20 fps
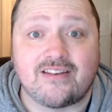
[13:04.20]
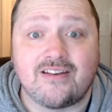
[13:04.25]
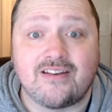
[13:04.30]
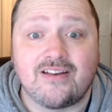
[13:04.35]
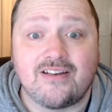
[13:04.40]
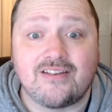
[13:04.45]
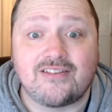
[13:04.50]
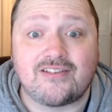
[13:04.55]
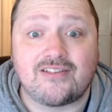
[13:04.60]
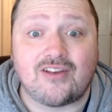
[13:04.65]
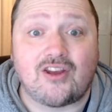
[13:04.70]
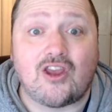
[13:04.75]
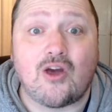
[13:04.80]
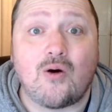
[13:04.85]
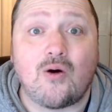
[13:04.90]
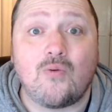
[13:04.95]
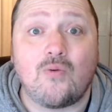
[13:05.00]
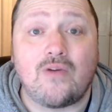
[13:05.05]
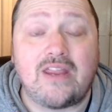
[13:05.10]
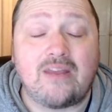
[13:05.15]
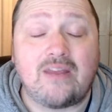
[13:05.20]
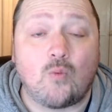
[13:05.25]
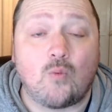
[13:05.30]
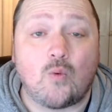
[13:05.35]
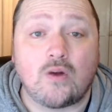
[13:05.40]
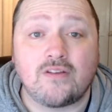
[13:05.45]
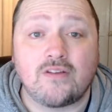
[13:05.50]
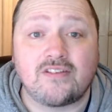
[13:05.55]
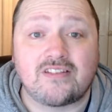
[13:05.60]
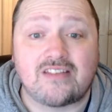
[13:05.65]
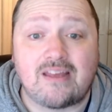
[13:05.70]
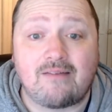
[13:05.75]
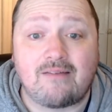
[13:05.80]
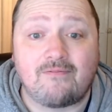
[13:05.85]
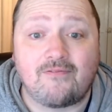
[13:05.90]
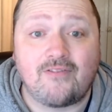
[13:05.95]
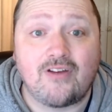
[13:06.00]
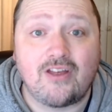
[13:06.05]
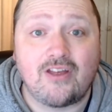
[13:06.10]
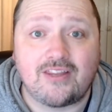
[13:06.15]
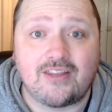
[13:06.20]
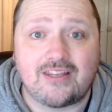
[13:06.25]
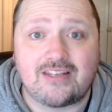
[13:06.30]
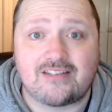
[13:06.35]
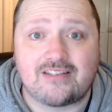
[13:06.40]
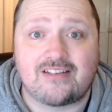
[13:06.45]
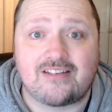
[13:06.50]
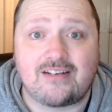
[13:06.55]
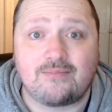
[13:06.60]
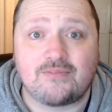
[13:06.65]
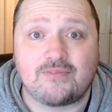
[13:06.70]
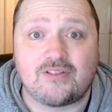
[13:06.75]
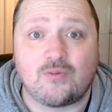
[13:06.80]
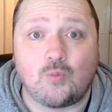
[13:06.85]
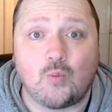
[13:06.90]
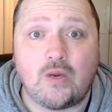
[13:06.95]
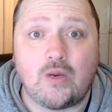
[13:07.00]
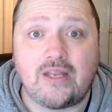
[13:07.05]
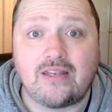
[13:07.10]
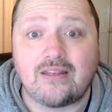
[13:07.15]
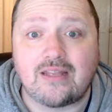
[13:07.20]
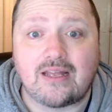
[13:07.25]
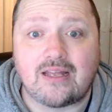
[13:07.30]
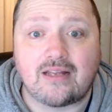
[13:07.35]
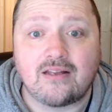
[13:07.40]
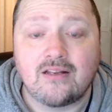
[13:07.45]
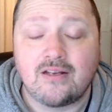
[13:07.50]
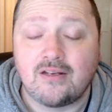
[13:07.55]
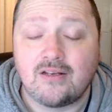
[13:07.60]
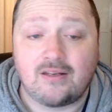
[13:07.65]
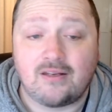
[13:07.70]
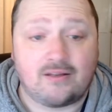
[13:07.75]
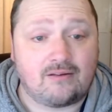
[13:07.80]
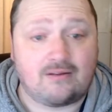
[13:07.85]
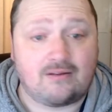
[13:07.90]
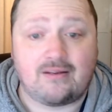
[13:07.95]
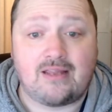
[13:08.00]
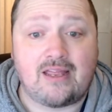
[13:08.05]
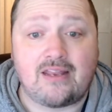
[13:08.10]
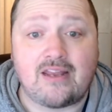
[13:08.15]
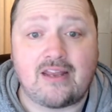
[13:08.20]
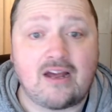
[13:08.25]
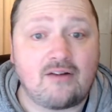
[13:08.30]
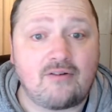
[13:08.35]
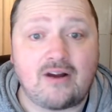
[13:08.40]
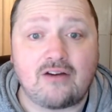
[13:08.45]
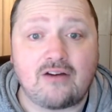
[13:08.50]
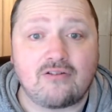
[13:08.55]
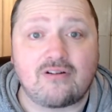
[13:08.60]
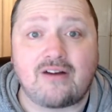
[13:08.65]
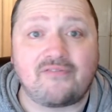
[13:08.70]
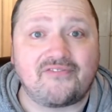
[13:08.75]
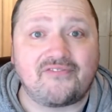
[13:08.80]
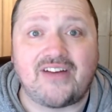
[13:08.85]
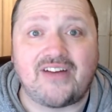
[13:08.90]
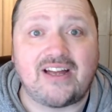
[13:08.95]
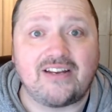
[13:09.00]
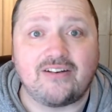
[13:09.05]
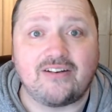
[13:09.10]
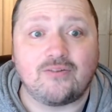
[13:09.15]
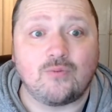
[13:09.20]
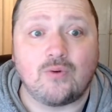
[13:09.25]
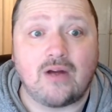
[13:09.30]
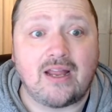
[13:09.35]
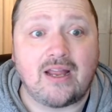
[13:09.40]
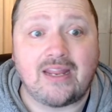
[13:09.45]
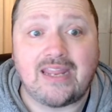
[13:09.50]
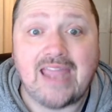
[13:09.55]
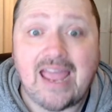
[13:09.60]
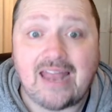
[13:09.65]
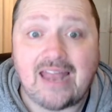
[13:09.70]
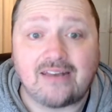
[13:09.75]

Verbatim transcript: to go one step further this time to win that N R L Grand Final again.